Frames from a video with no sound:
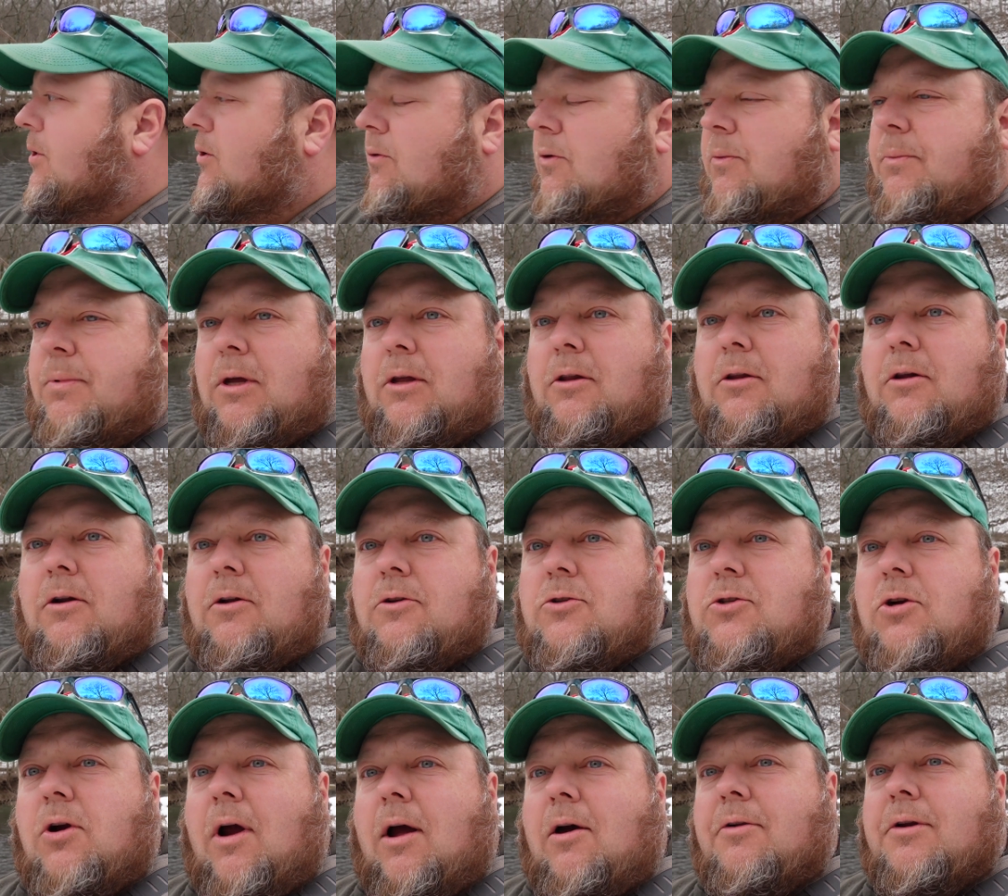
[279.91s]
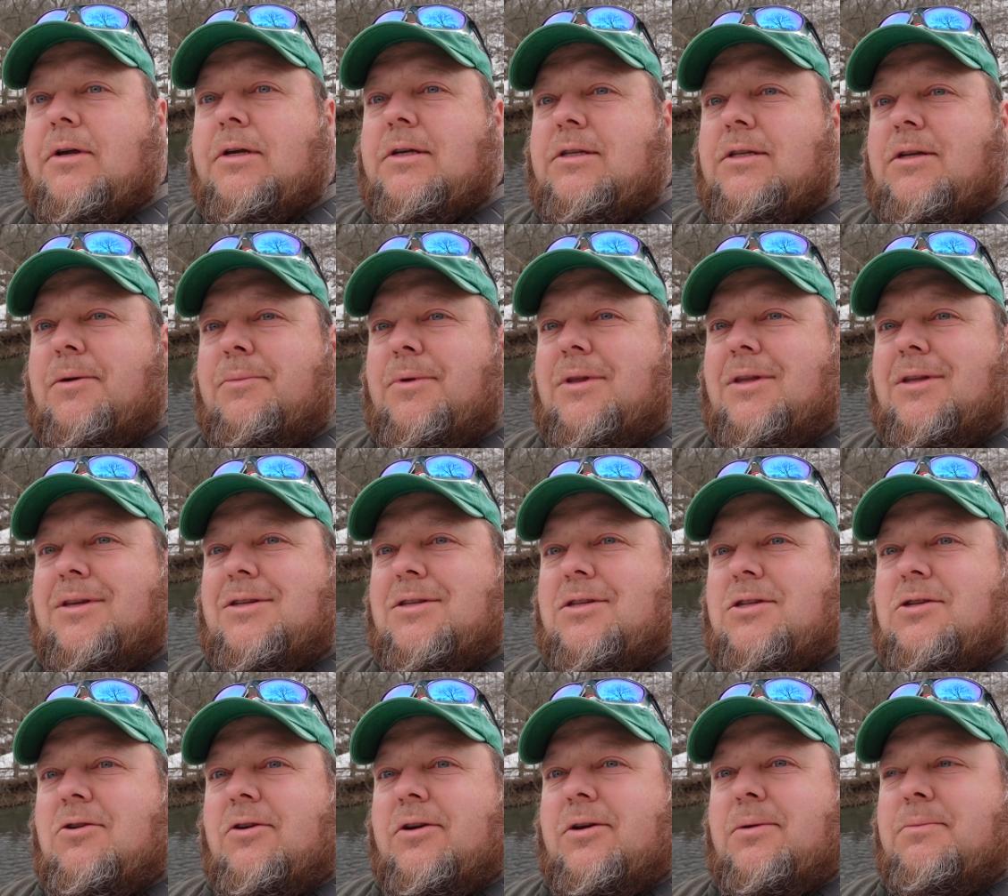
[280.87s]
it would be a little trouty. Some of these
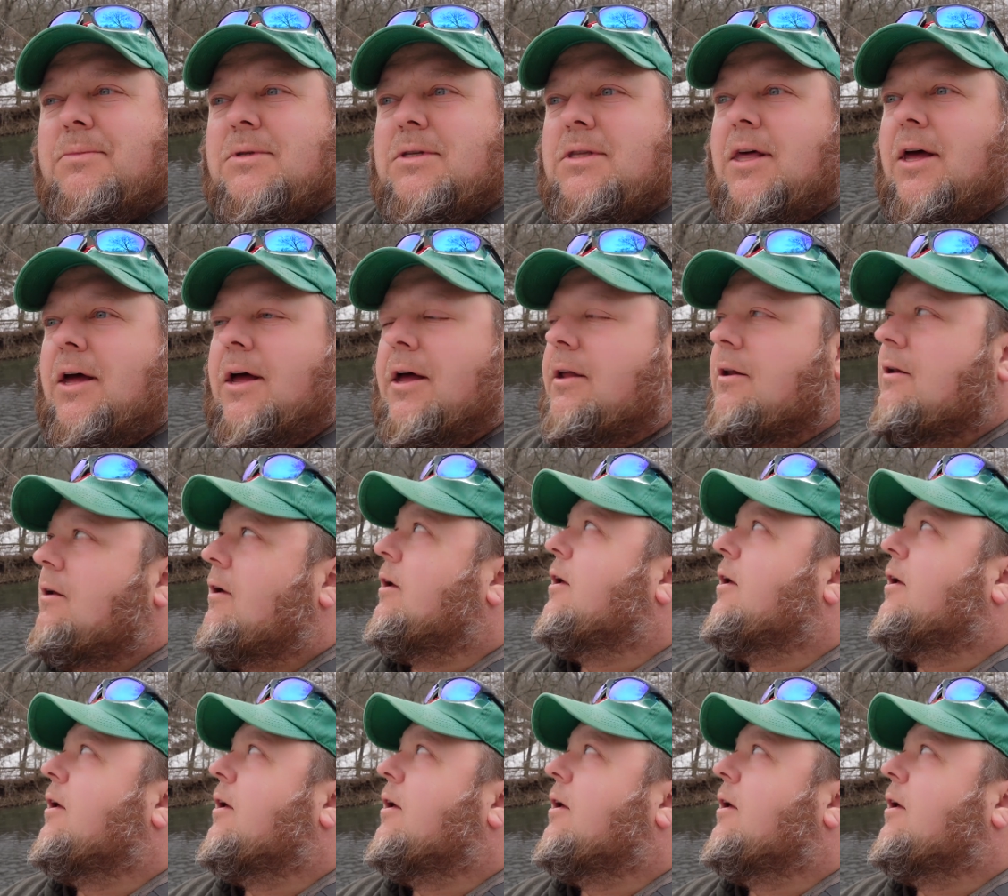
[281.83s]
streams that